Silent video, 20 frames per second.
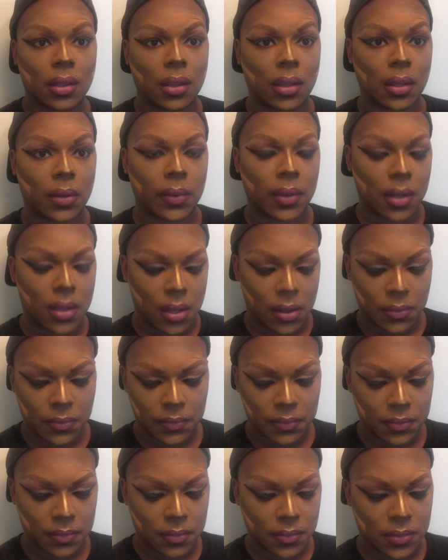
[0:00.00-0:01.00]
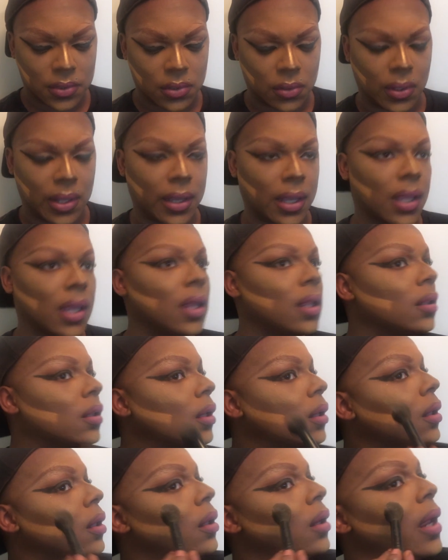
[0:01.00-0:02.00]
There we go. So like in
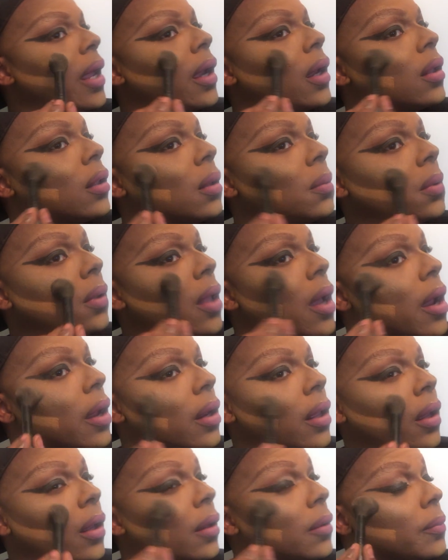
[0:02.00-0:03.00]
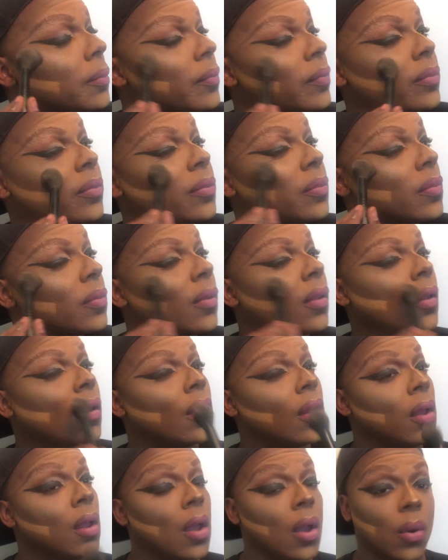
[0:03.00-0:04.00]
the nightclub lighting,
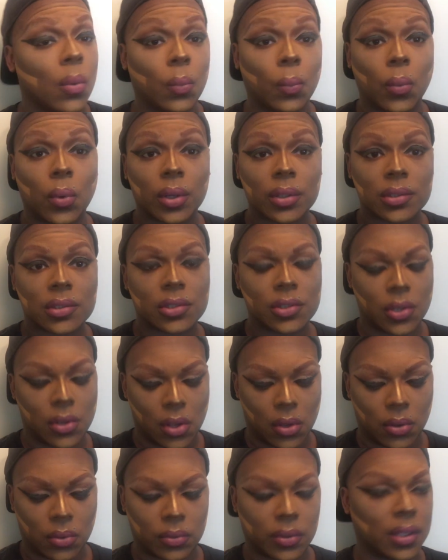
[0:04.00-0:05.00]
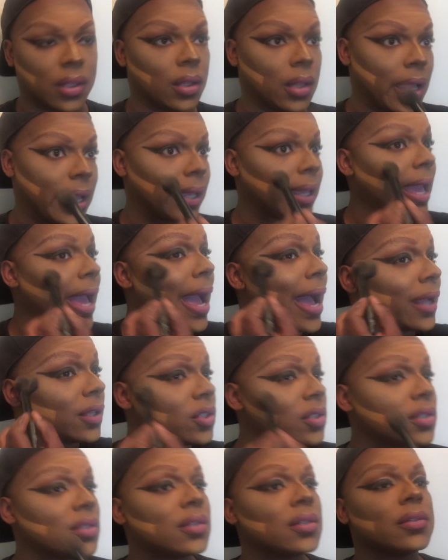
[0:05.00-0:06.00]
once the light
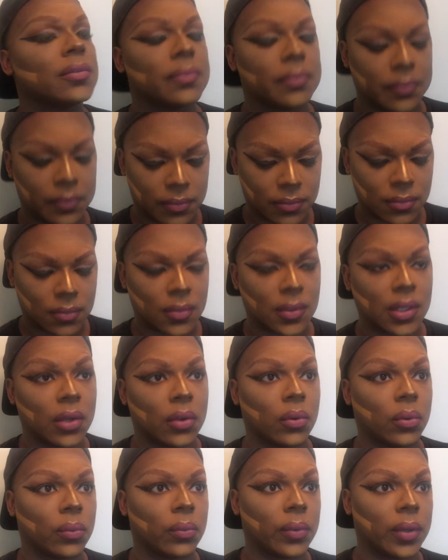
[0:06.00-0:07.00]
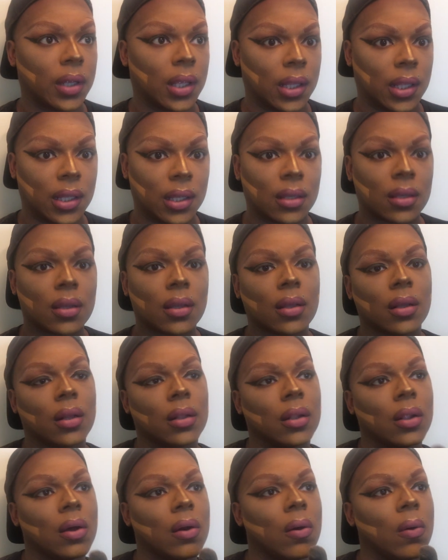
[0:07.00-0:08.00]
catches it, it'll really
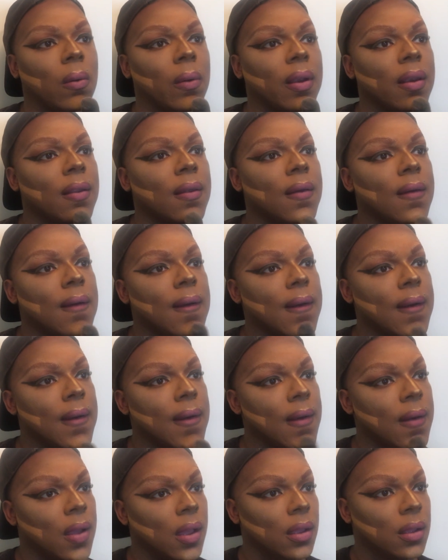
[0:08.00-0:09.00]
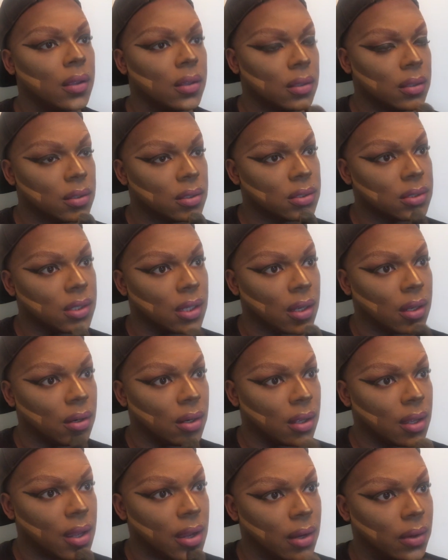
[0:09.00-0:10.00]
glow and stand
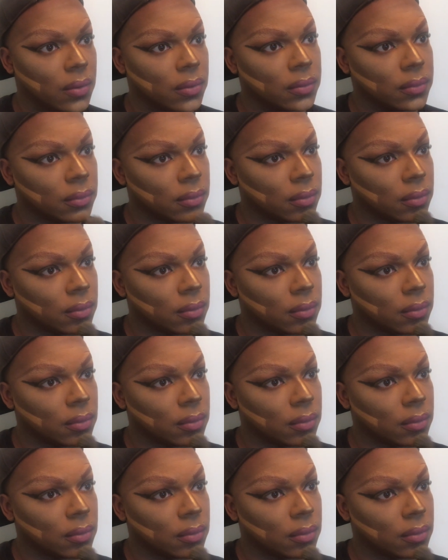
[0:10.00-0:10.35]
out.